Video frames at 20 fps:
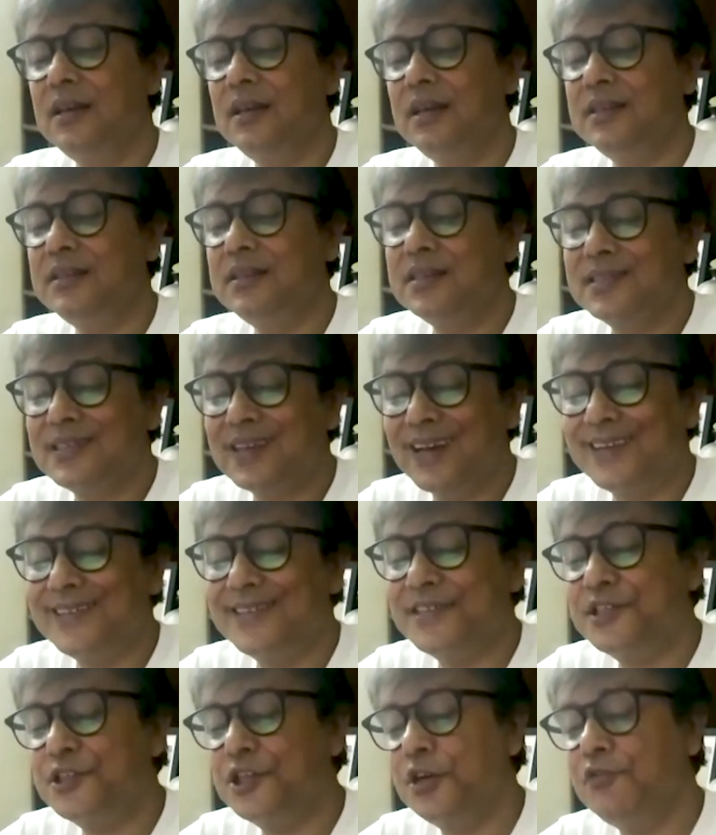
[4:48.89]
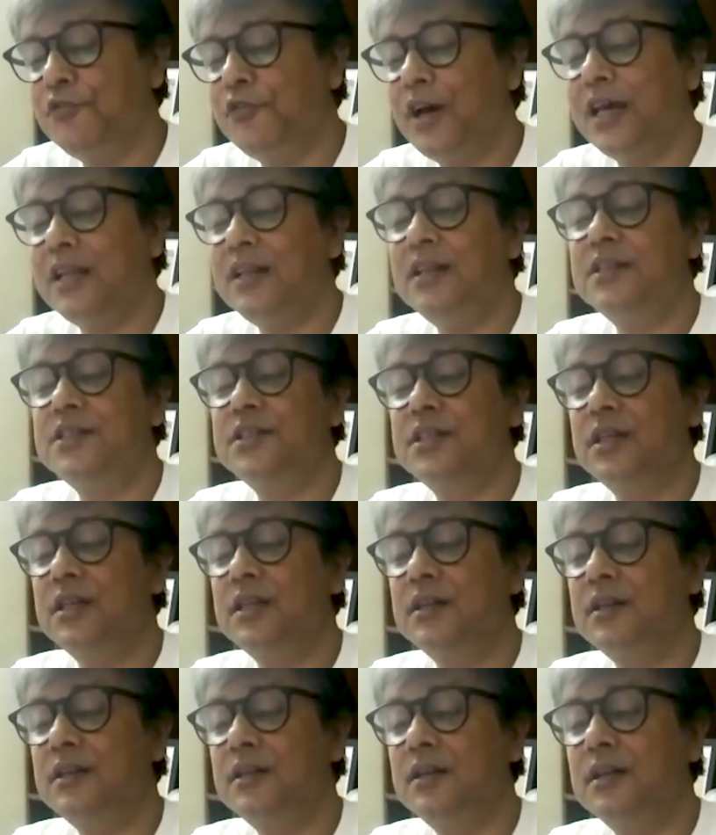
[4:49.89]
in this country of
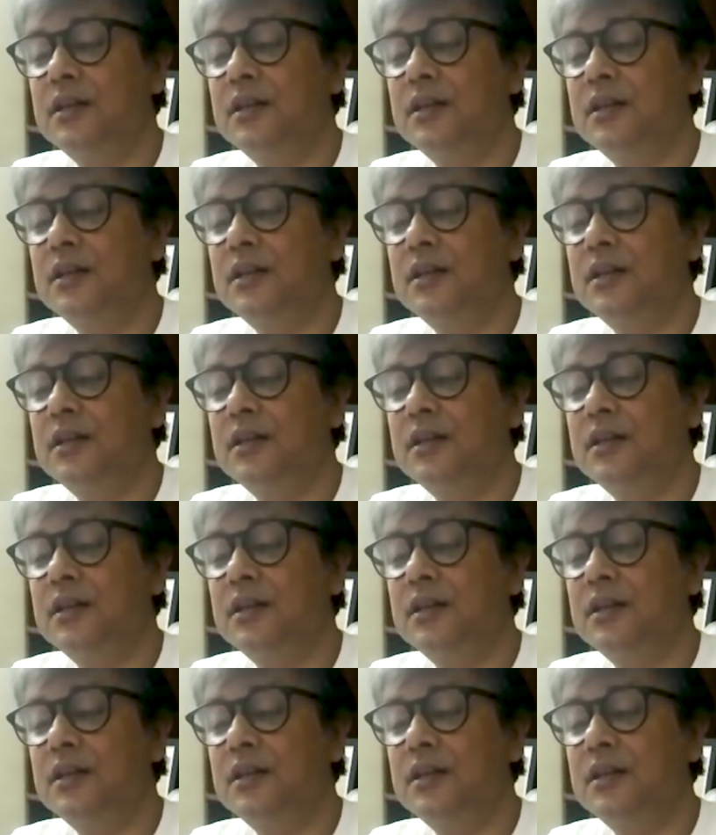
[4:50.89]
violation